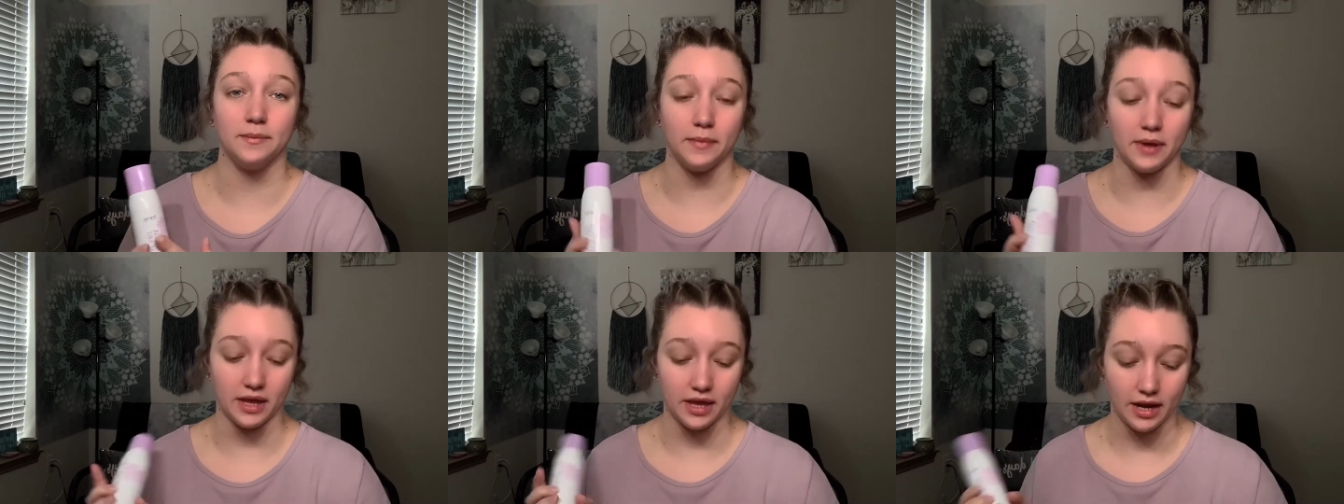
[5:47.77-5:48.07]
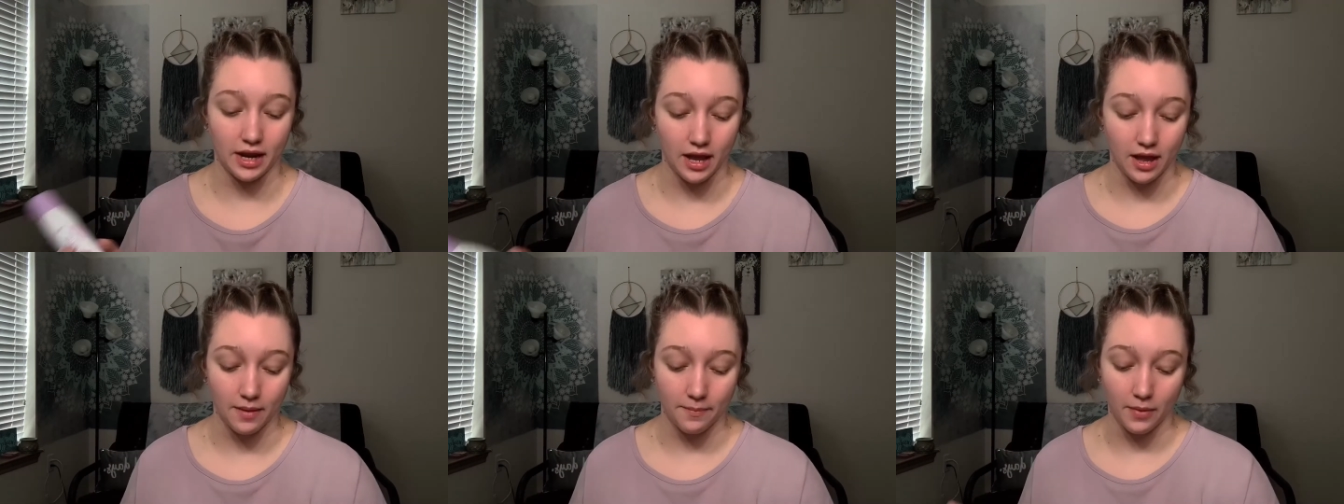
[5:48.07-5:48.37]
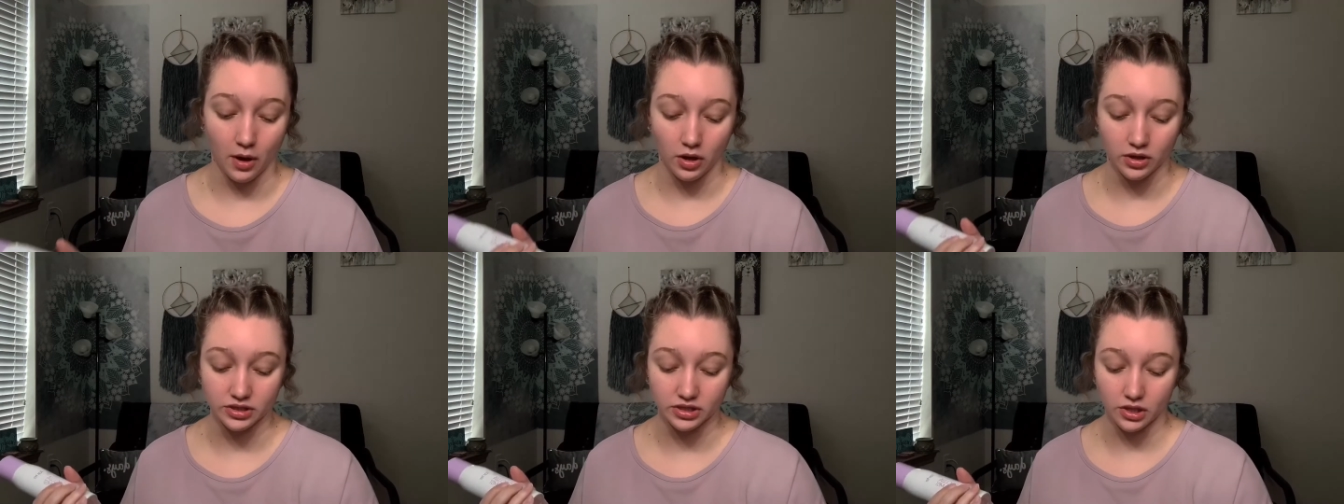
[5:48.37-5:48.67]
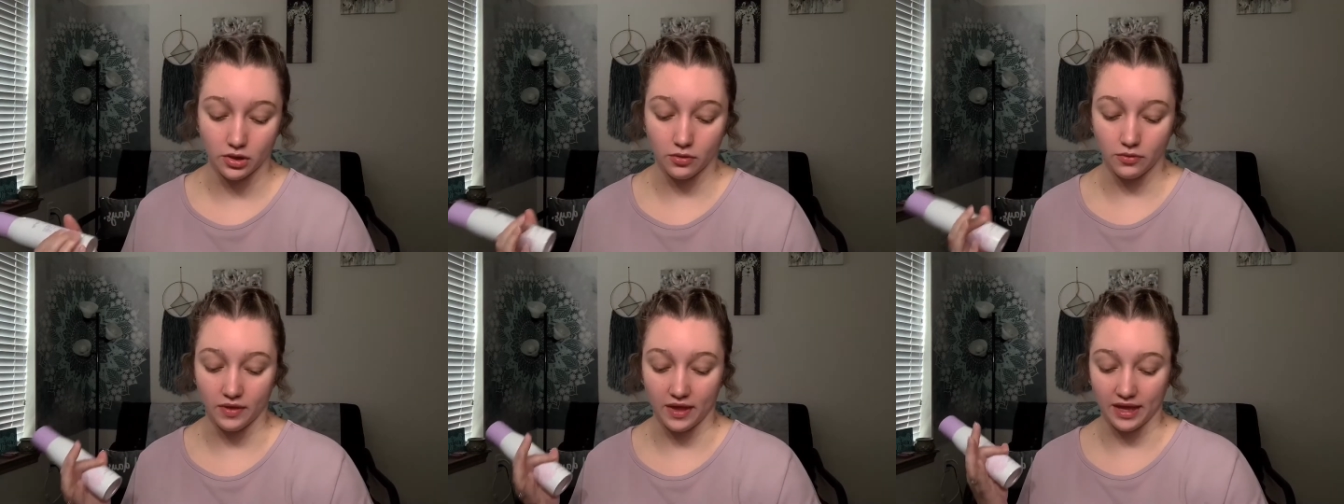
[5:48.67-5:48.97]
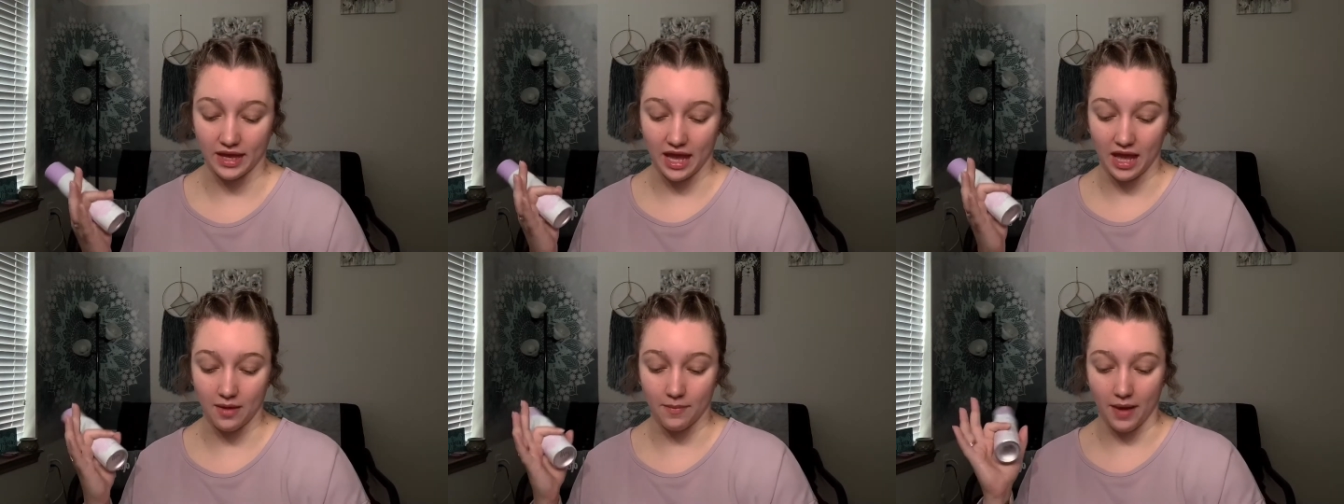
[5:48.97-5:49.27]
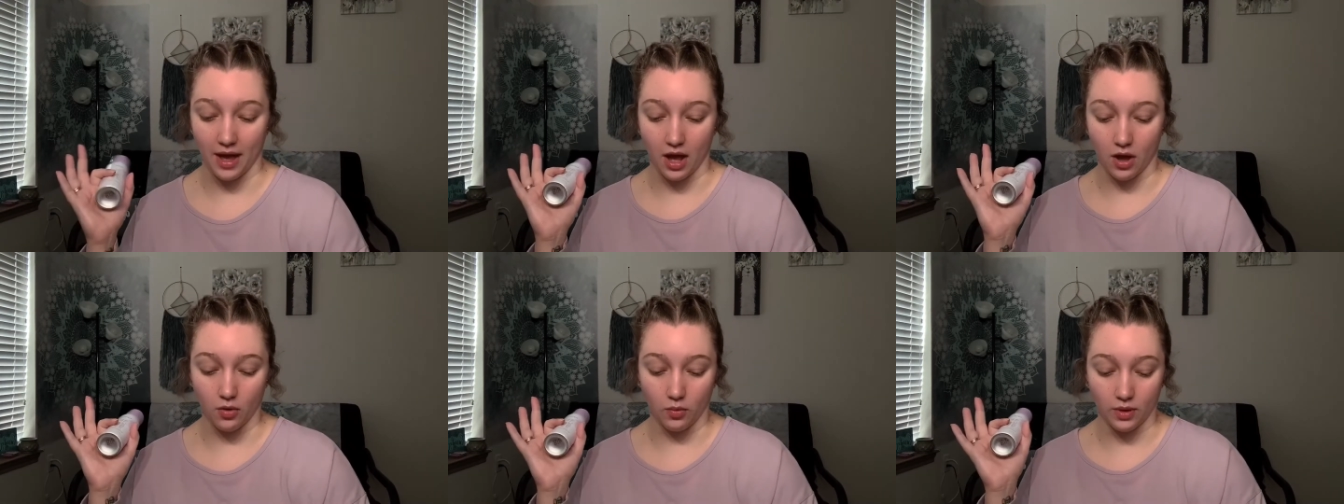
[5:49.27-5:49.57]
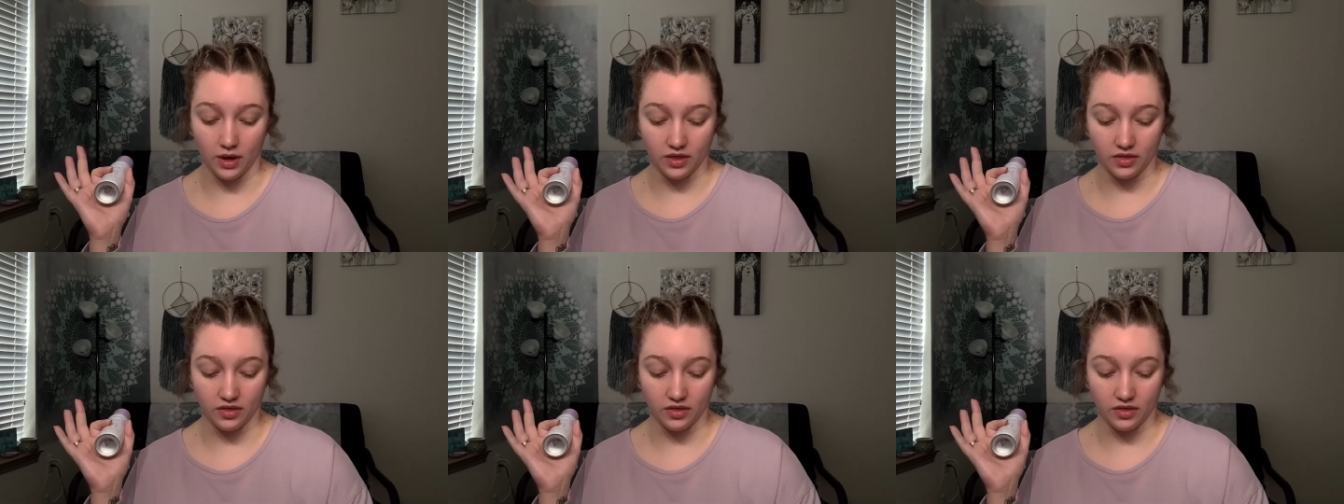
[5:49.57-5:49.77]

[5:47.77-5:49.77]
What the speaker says: but also they came out with